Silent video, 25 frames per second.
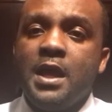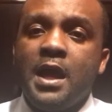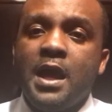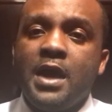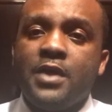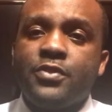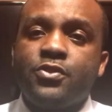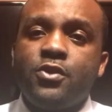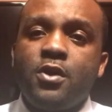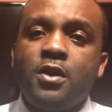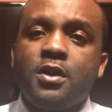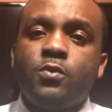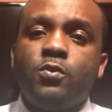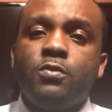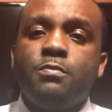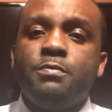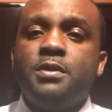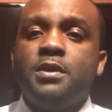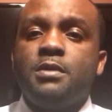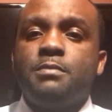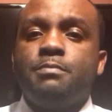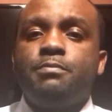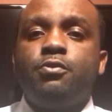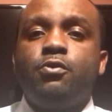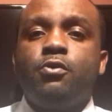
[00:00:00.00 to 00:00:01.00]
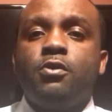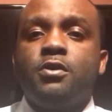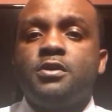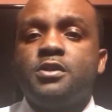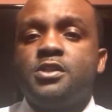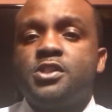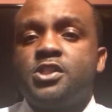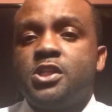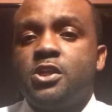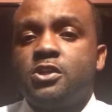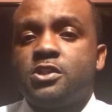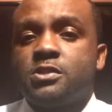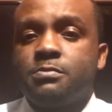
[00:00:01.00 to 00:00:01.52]
I thought it would be important
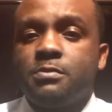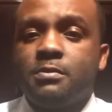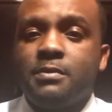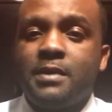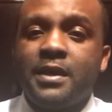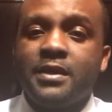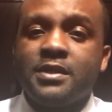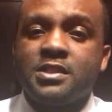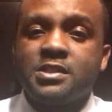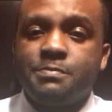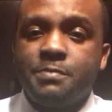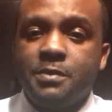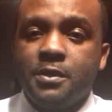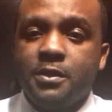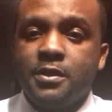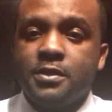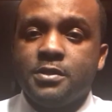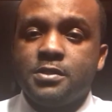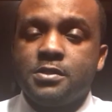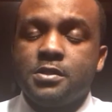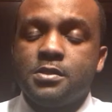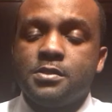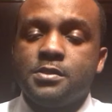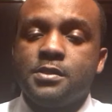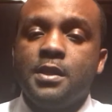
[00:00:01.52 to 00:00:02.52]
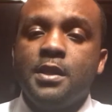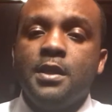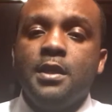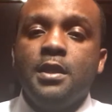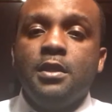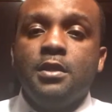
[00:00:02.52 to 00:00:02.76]
to share some of my experiences.